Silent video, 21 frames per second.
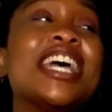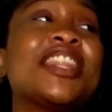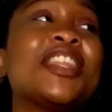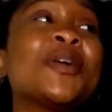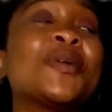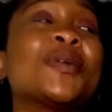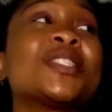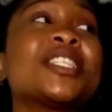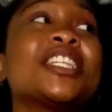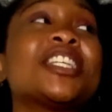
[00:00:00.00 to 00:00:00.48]
There
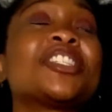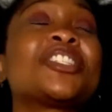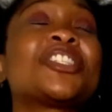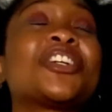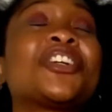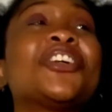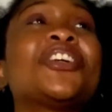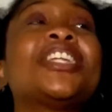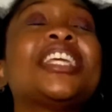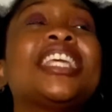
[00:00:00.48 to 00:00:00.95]
was an
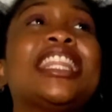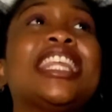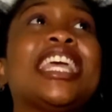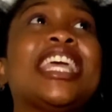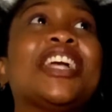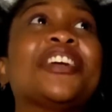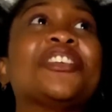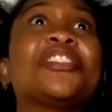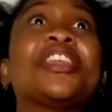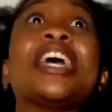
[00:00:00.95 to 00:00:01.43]
attorney
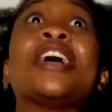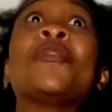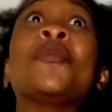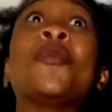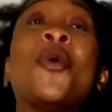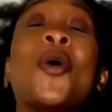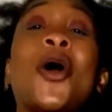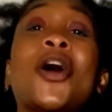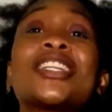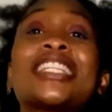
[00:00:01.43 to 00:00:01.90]
there that
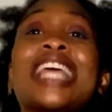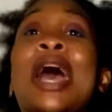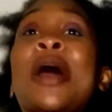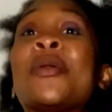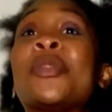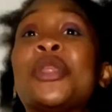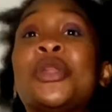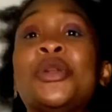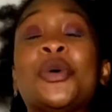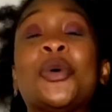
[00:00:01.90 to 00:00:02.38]
walked
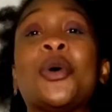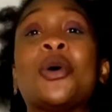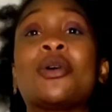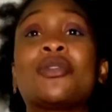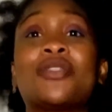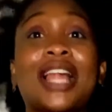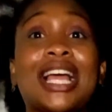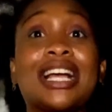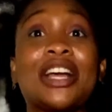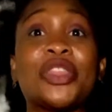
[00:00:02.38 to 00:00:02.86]
out the door with
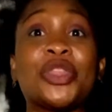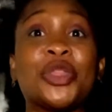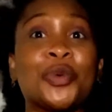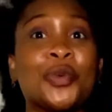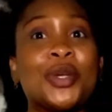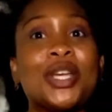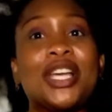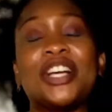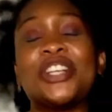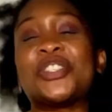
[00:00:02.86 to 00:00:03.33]
like a
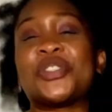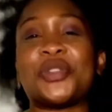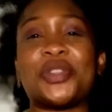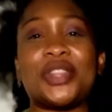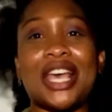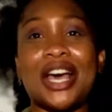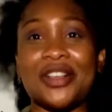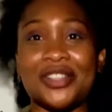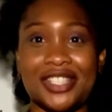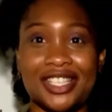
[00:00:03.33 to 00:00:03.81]

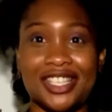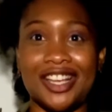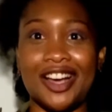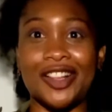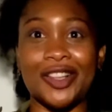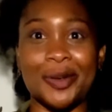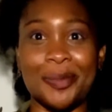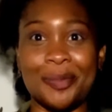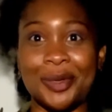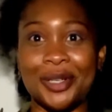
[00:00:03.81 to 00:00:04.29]

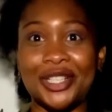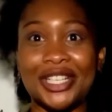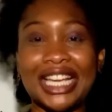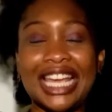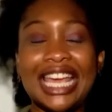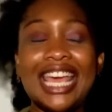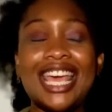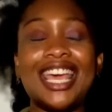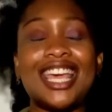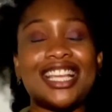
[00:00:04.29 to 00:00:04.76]
$300,000 book,
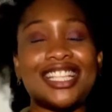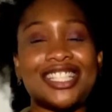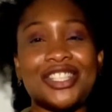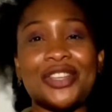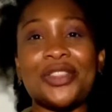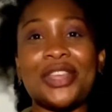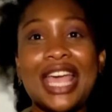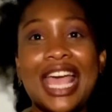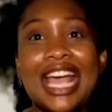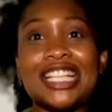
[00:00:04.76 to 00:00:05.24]
and so
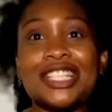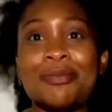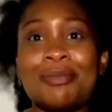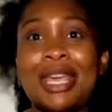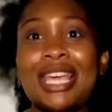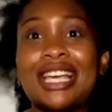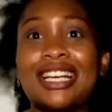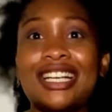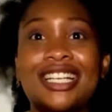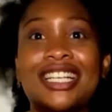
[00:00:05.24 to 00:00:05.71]
they had to
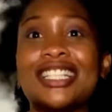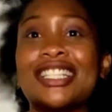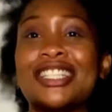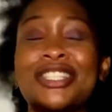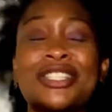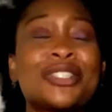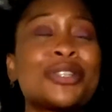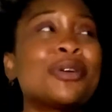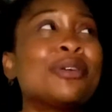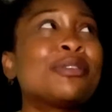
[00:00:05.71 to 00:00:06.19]
make cuts.
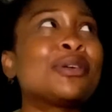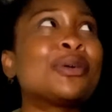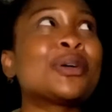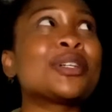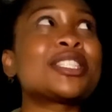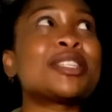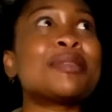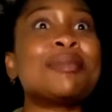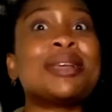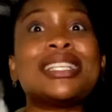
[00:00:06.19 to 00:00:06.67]
So of
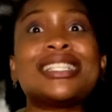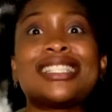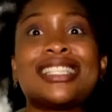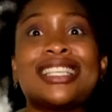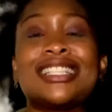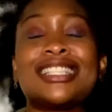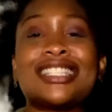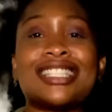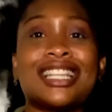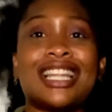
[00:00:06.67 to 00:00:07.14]
course it made
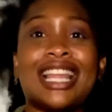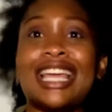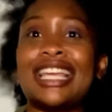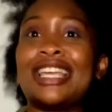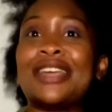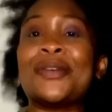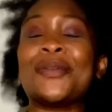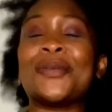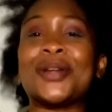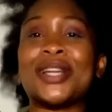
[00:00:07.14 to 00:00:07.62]
sense to like
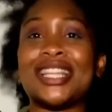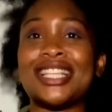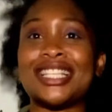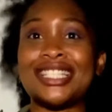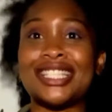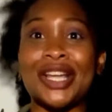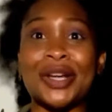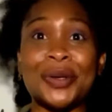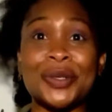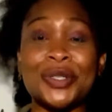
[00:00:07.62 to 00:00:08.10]
get rid of the
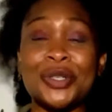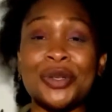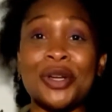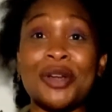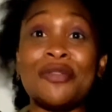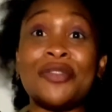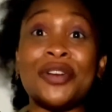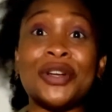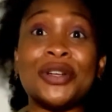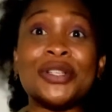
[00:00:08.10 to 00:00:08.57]
secretary
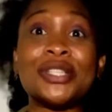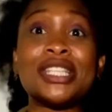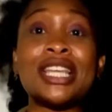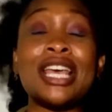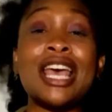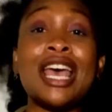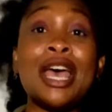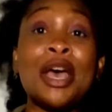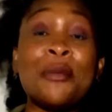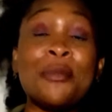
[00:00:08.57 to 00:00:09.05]
first.
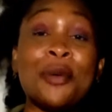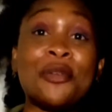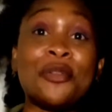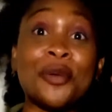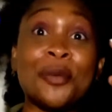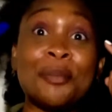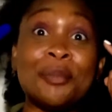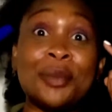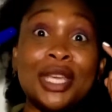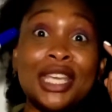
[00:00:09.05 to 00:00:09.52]
But for
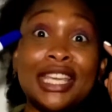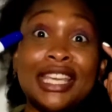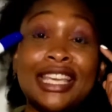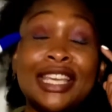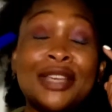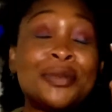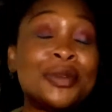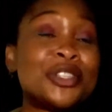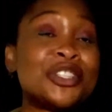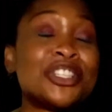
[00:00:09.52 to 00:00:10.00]
me,
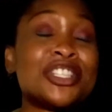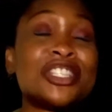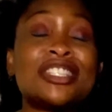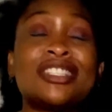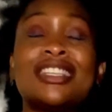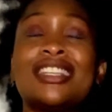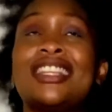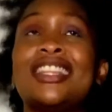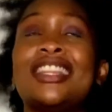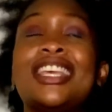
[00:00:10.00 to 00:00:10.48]
he was just
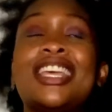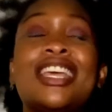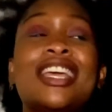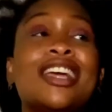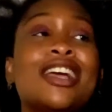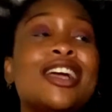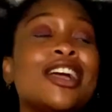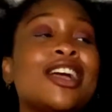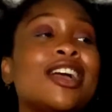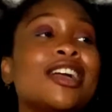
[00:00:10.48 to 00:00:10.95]
sitting
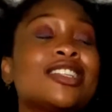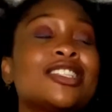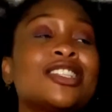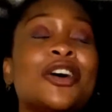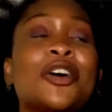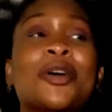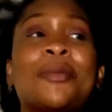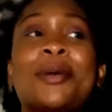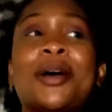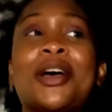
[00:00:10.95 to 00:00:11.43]
there
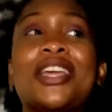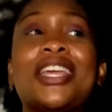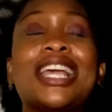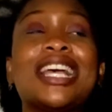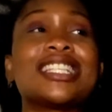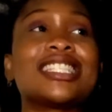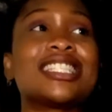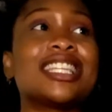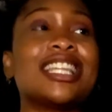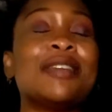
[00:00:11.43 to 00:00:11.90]
talking about he
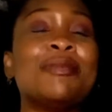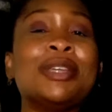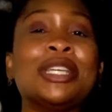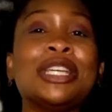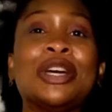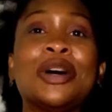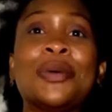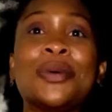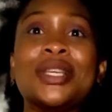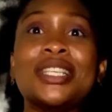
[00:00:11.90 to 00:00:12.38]
has to let me
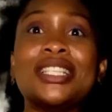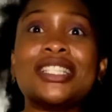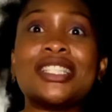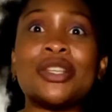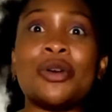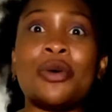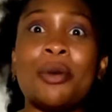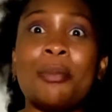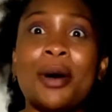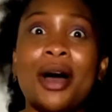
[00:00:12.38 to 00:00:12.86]
go and he's
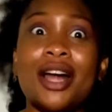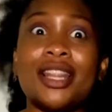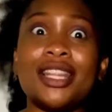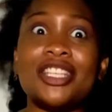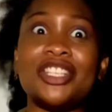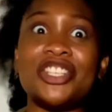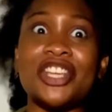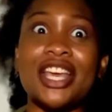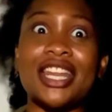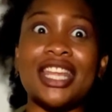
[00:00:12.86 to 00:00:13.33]
so
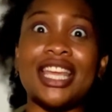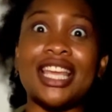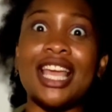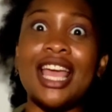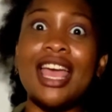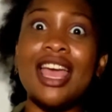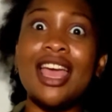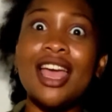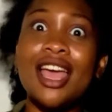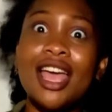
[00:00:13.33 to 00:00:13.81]
apologetic.
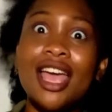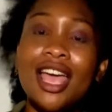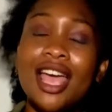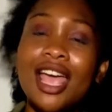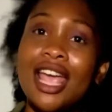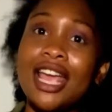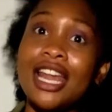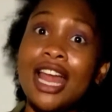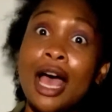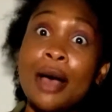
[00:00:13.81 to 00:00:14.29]

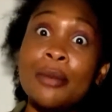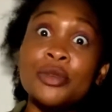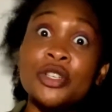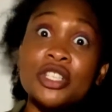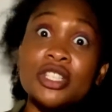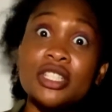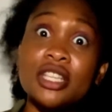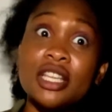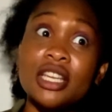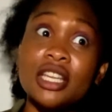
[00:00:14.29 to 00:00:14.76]
And I'm
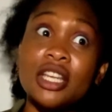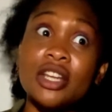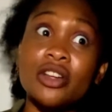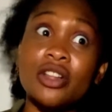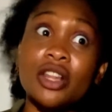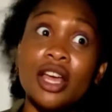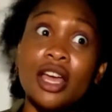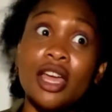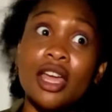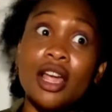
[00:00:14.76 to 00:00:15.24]
just sitting here
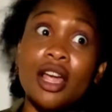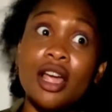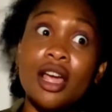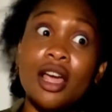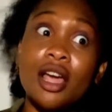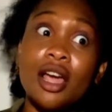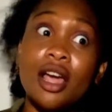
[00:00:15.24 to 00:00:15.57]
like,